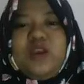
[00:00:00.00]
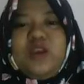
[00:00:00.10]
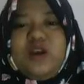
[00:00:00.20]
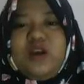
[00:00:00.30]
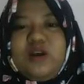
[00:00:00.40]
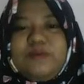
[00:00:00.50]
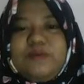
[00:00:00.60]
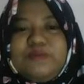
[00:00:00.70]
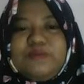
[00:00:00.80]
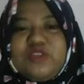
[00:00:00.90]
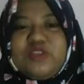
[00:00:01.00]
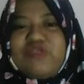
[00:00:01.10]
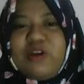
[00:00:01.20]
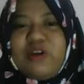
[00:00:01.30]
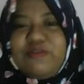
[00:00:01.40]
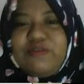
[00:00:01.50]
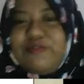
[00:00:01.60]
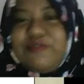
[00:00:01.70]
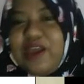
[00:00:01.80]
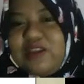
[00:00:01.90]
The strength of the
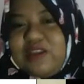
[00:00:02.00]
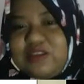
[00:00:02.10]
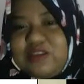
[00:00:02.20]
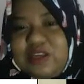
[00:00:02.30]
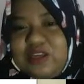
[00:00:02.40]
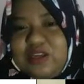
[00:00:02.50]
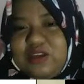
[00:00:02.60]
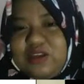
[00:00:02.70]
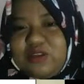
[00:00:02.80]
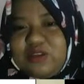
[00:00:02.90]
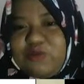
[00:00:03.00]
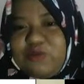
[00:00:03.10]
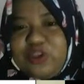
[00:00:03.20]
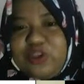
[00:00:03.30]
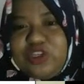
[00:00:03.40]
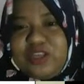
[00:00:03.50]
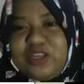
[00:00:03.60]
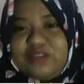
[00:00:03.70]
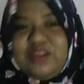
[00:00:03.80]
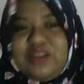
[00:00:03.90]
finding in question
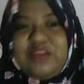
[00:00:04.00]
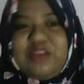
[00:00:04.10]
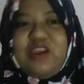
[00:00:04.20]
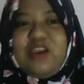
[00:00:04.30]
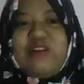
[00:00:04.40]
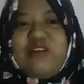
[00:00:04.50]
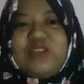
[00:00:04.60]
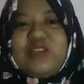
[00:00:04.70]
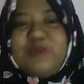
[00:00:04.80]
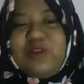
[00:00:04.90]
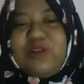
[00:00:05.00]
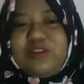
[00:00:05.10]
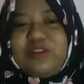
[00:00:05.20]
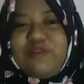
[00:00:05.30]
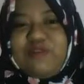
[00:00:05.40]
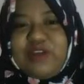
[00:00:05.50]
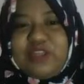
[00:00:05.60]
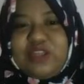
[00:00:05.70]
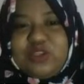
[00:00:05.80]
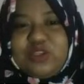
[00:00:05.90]
is that they are not speculative or
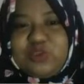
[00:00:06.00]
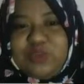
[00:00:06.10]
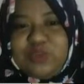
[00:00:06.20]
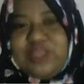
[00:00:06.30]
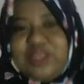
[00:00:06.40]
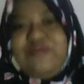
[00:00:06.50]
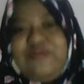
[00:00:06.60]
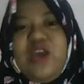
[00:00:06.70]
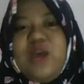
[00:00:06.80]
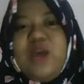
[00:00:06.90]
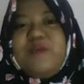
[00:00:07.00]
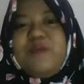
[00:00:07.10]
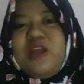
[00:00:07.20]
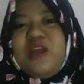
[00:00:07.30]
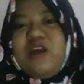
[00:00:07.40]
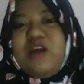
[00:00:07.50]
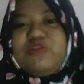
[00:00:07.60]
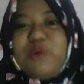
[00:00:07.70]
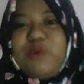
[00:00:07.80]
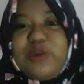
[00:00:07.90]
intuitive, but are
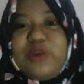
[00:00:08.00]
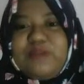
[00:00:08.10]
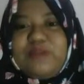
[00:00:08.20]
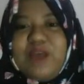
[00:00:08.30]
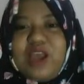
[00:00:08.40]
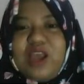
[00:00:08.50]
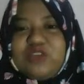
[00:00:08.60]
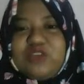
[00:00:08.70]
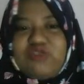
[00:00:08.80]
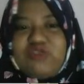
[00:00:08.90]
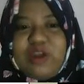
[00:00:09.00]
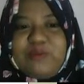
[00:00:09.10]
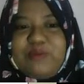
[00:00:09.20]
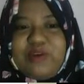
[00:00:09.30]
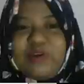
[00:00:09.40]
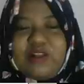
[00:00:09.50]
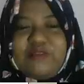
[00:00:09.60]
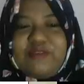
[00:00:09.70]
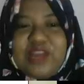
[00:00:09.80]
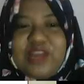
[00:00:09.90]
supported by strong empirical
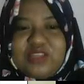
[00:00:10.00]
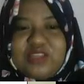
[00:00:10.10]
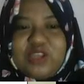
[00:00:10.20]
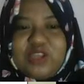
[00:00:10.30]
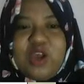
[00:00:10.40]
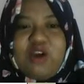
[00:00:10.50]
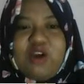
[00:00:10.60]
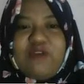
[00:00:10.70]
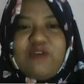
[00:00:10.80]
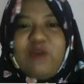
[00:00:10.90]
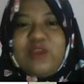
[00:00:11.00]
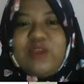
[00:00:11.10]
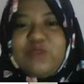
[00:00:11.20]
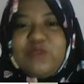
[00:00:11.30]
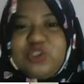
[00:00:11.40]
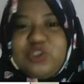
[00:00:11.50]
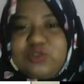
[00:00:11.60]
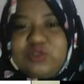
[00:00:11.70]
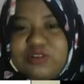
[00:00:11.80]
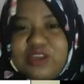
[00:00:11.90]
evidence of how language
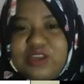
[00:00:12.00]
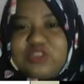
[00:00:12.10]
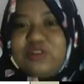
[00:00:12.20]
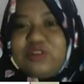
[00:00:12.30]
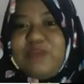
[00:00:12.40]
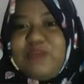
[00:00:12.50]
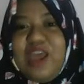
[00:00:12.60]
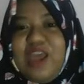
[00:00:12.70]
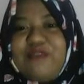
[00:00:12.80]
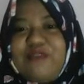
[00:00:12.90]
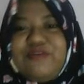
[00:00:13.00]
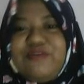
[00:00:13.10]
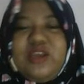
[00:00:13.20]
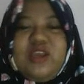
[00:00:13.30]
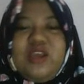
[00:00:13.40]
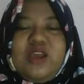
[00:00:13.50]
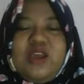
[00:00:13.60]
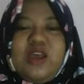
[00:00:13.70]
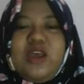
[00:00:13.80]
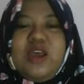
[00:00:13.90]
users actually behave.
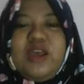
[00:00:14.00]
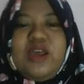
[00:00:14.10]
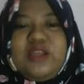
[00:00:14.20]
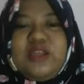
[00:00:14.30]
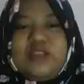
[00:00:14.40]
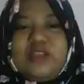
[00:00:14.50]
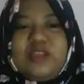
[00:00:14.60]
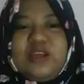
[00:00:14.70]
And